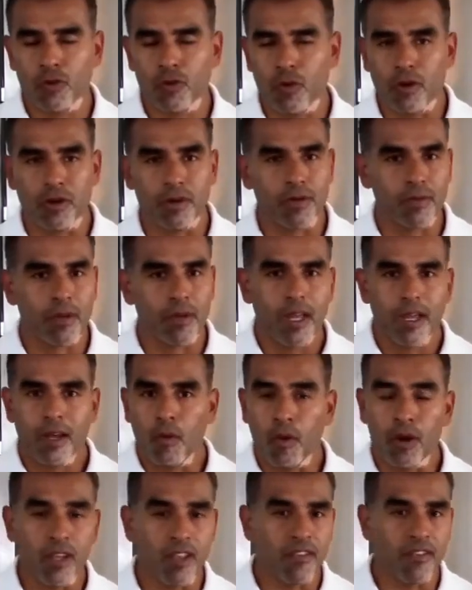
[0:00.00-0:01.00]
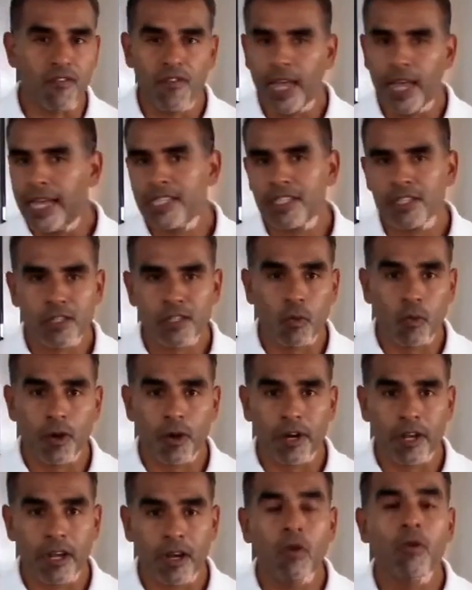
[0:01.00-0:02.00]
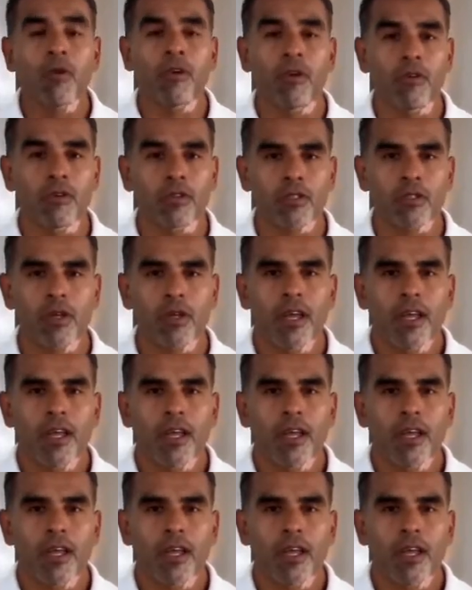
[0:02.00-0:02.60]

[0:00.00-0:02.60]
or one of the fans isn't working, who knows?